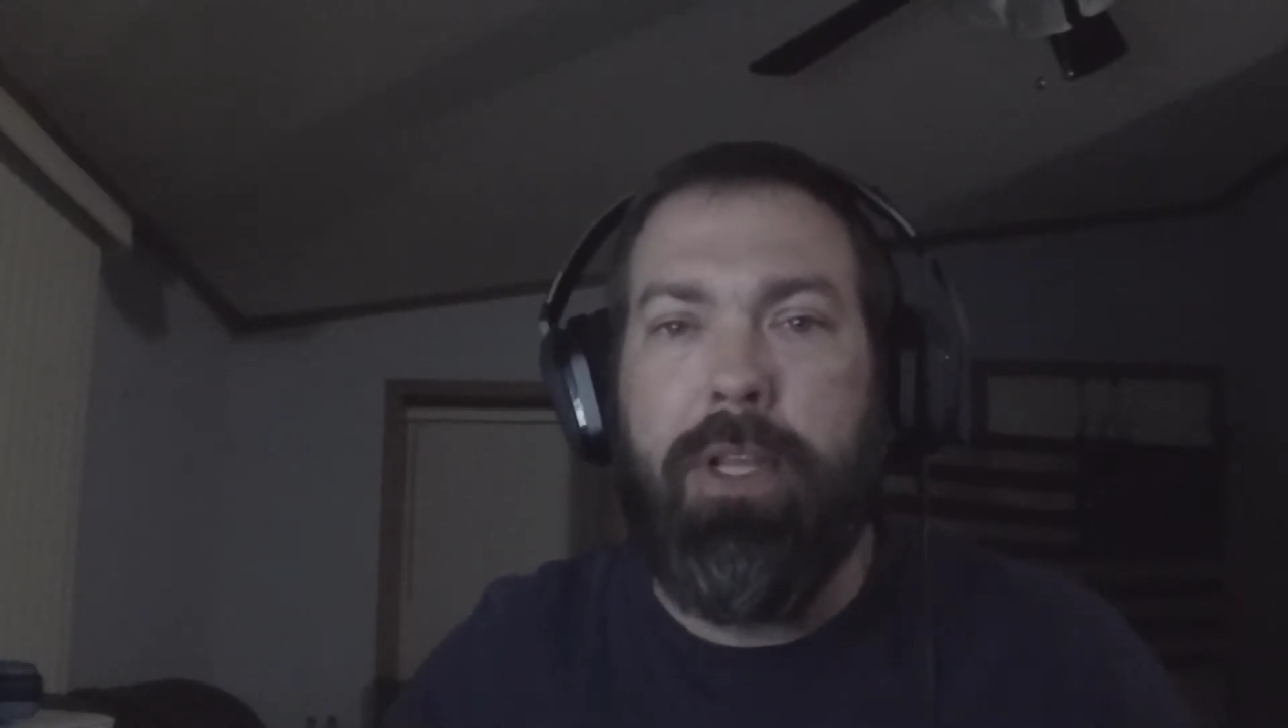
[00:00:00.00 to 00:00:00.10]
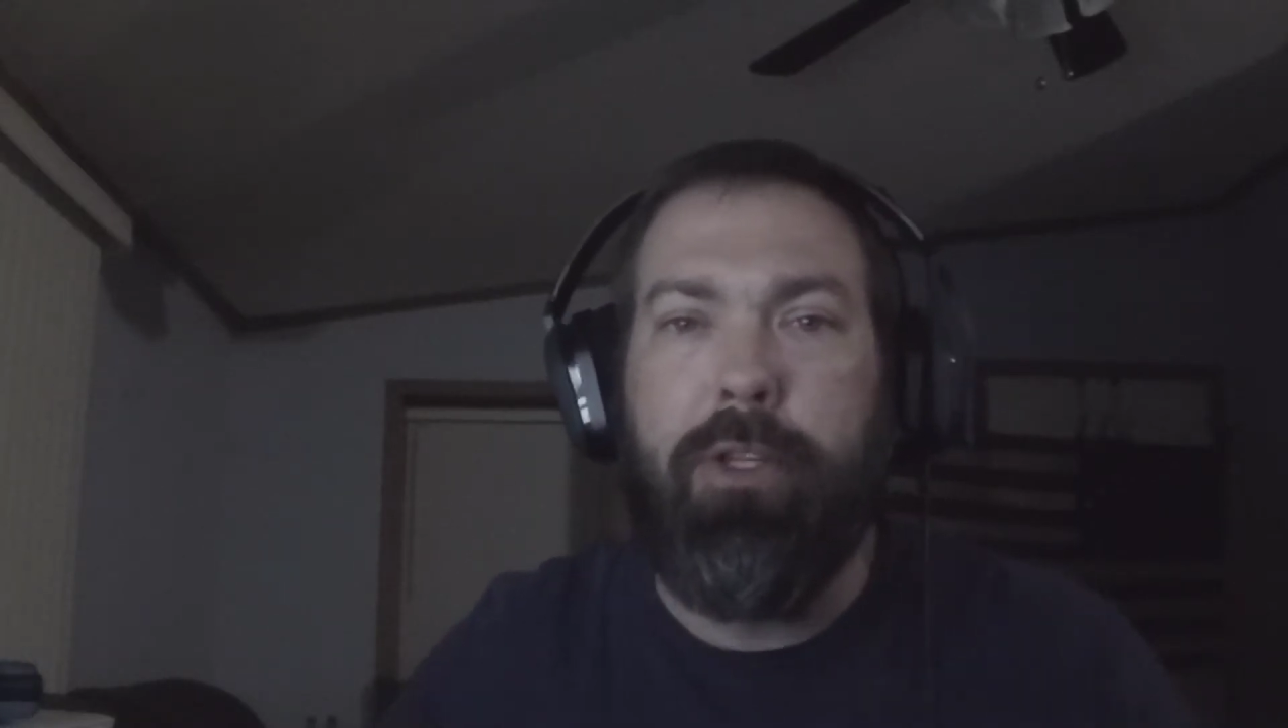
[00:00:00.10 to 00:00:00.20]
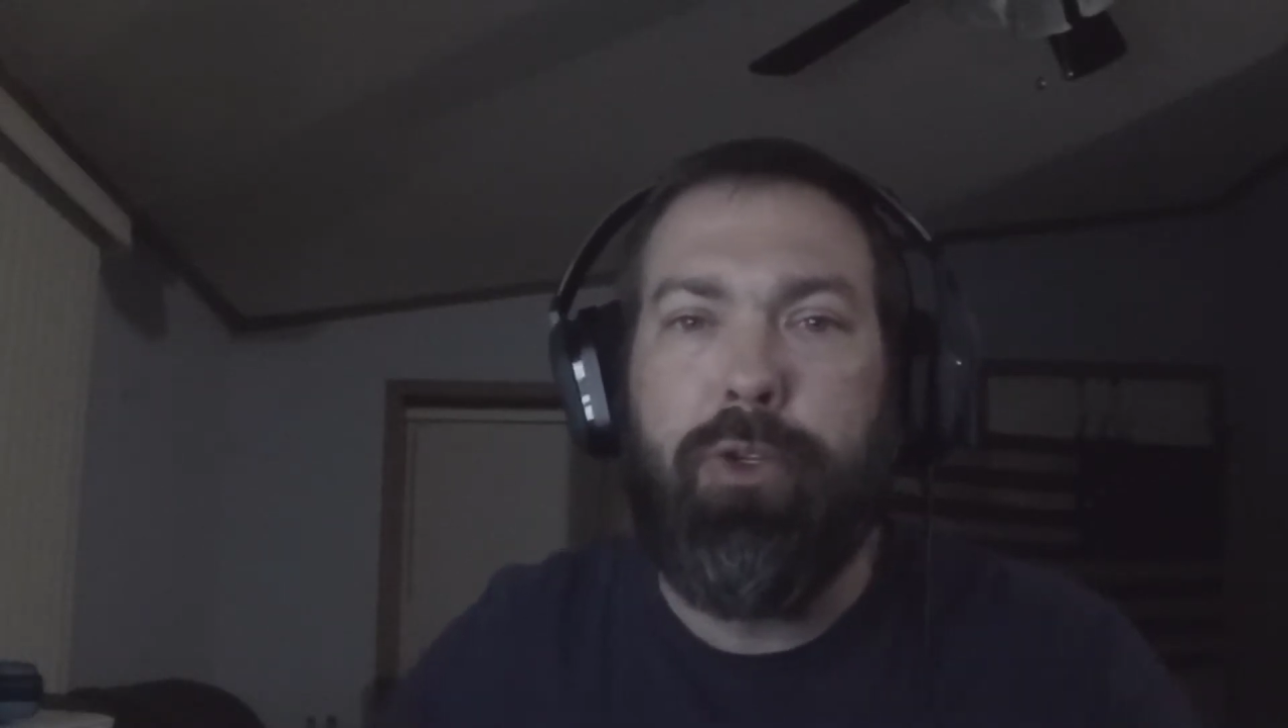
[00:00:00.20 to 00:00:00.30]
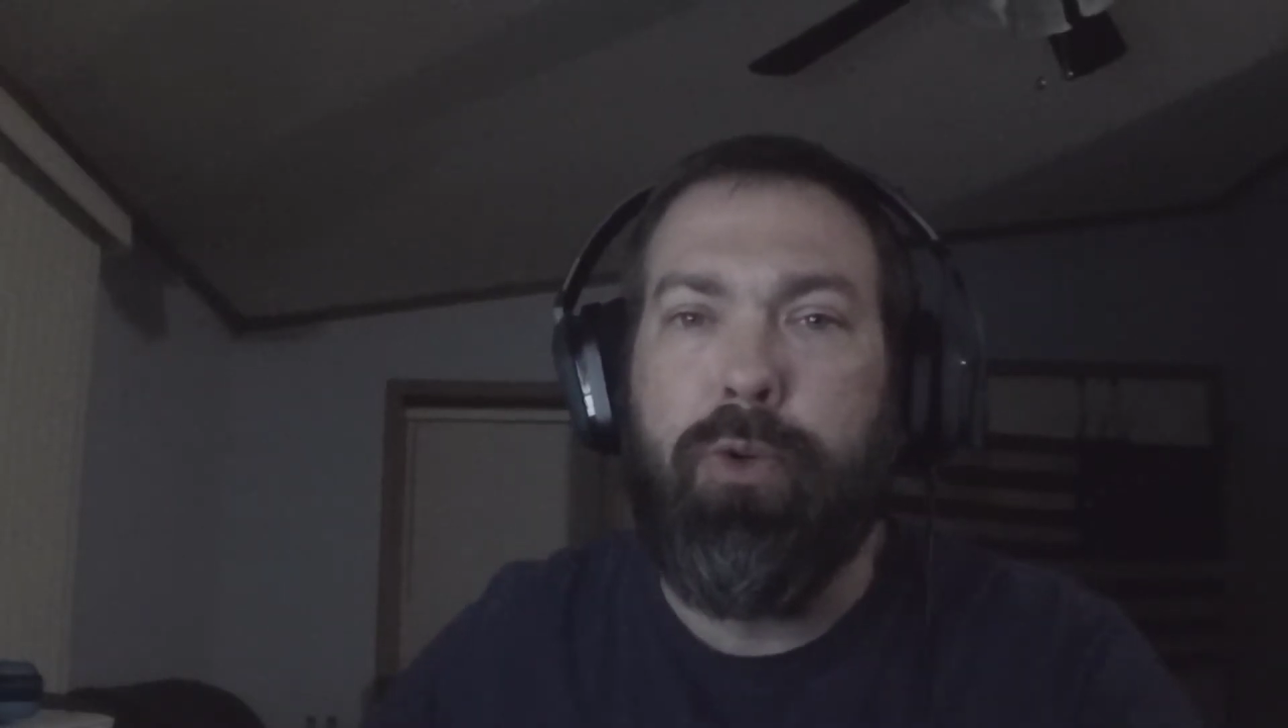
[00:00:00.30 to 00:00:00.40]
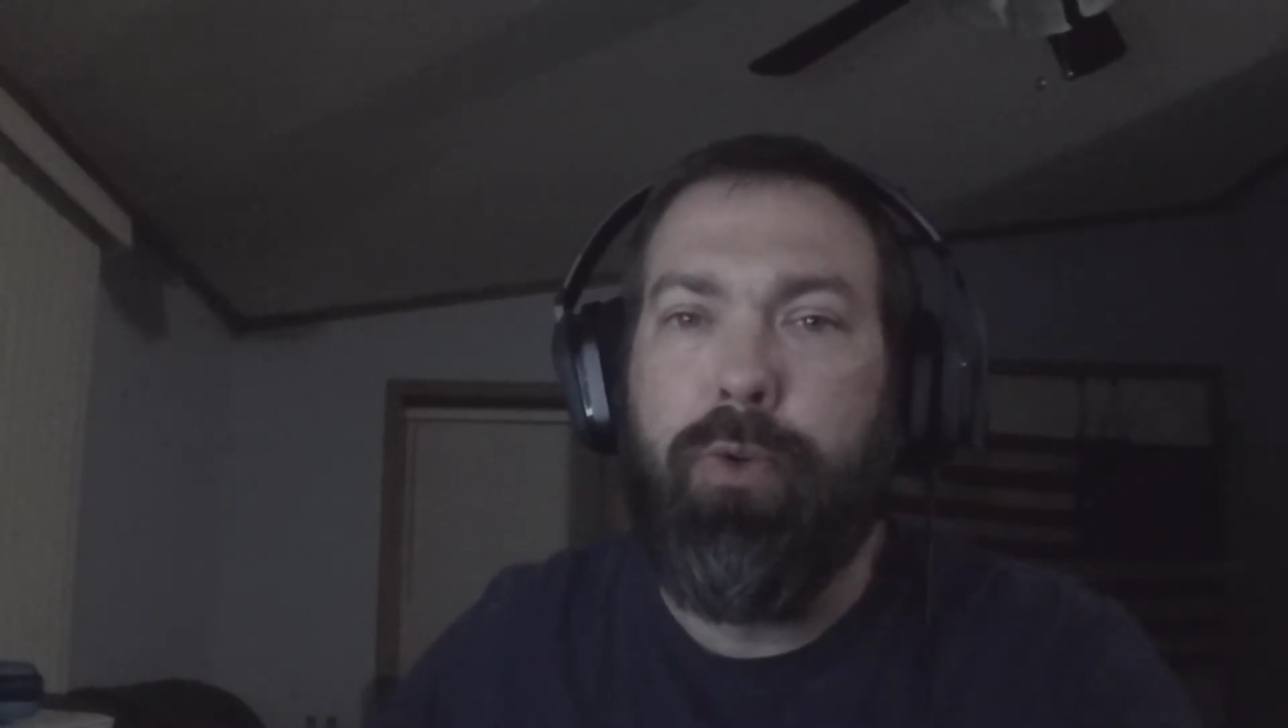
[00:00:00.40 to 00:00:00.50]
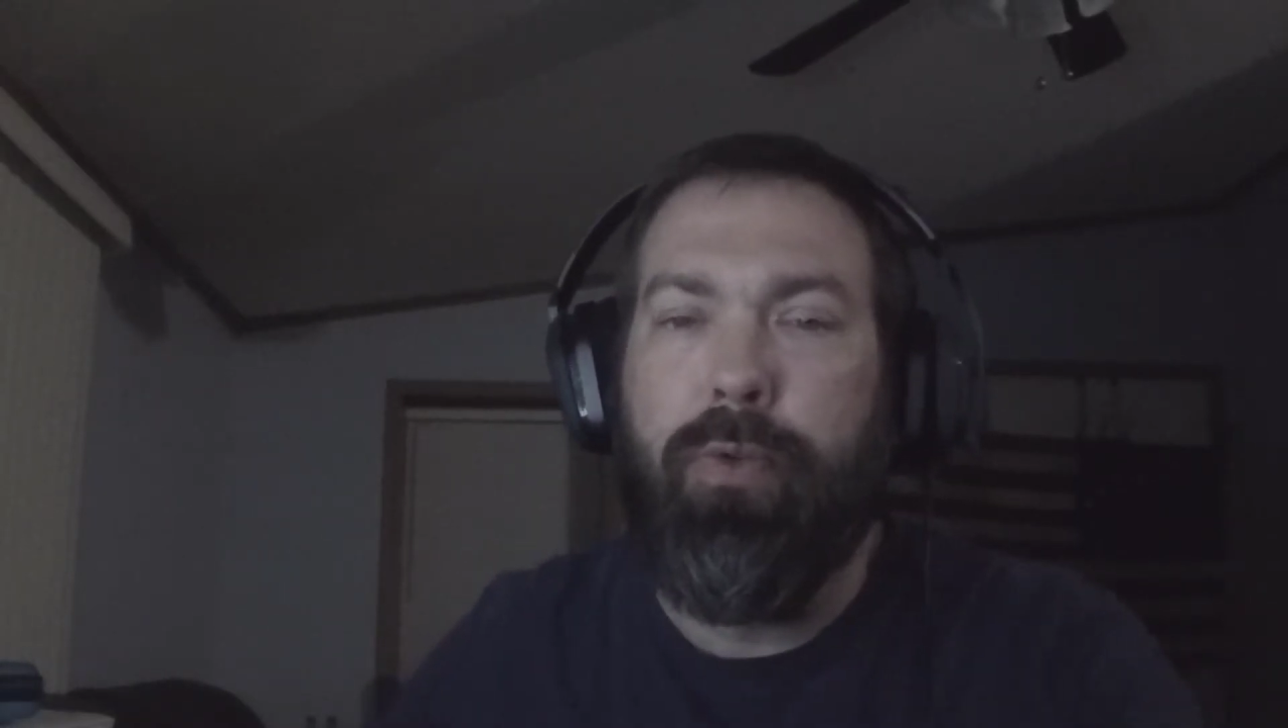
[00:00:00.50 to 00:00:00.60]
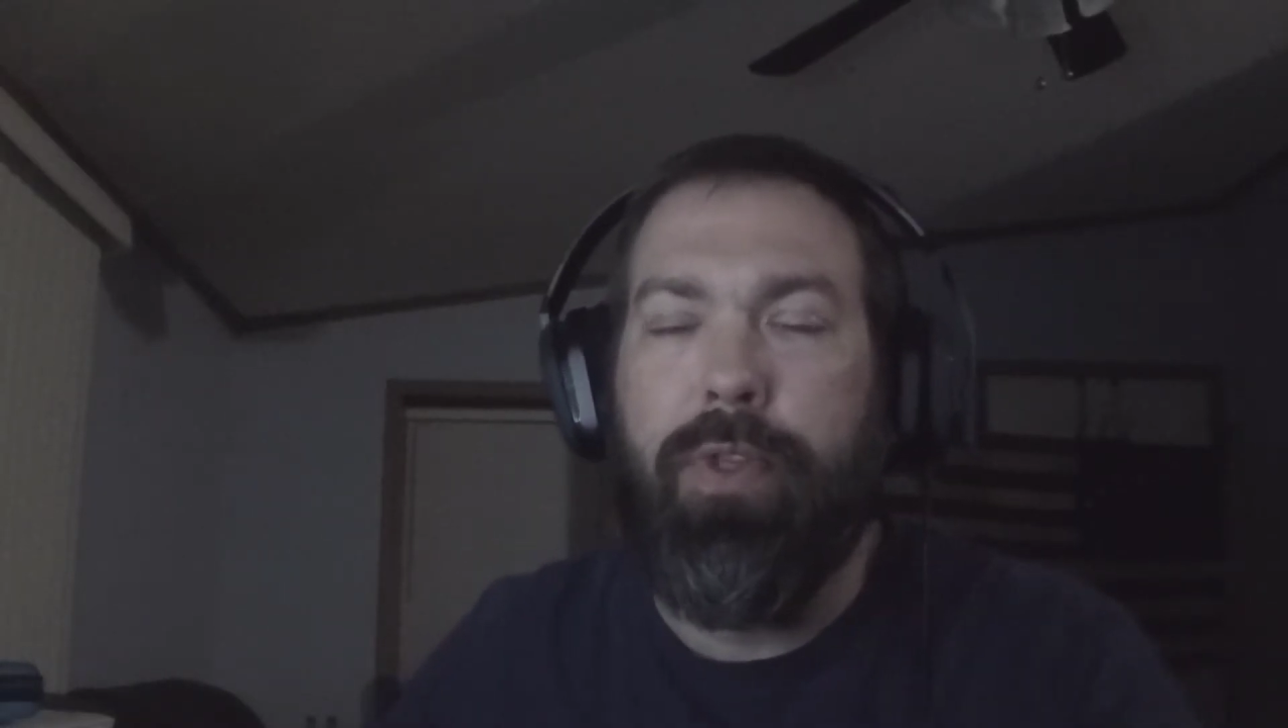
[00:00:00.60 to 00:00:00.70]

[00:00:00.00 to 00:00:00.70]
the truth